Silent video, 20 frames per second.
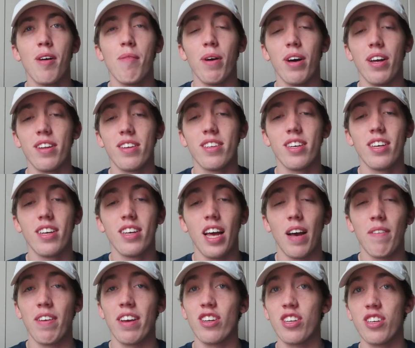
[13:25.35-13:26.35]
But
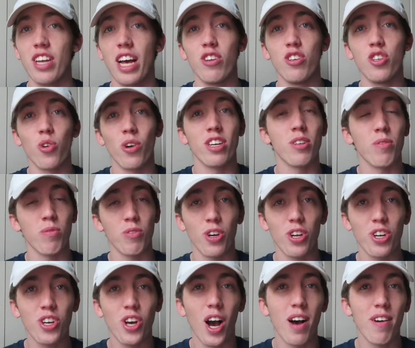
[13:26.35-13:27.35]
I'm enjoying some
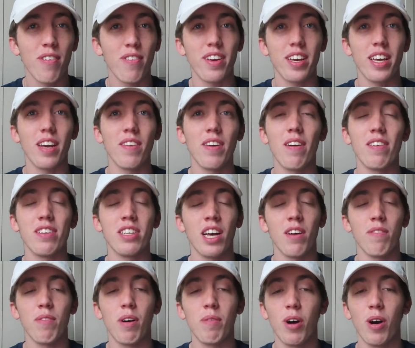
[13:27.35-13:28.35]
good coffee. I'm having
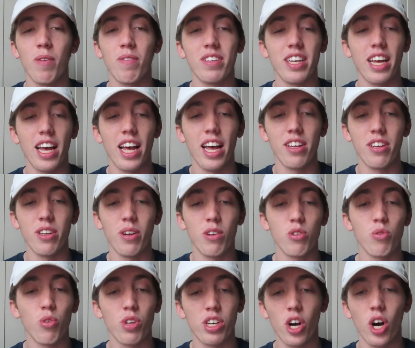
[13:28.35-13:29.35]
time with my mom and dad.
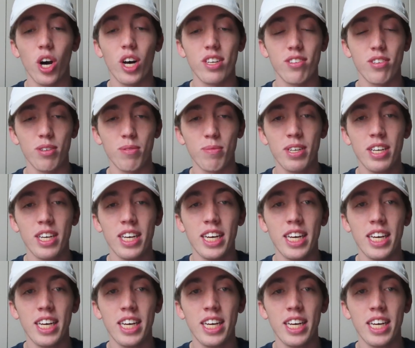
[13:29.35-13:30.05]
It's really awesome.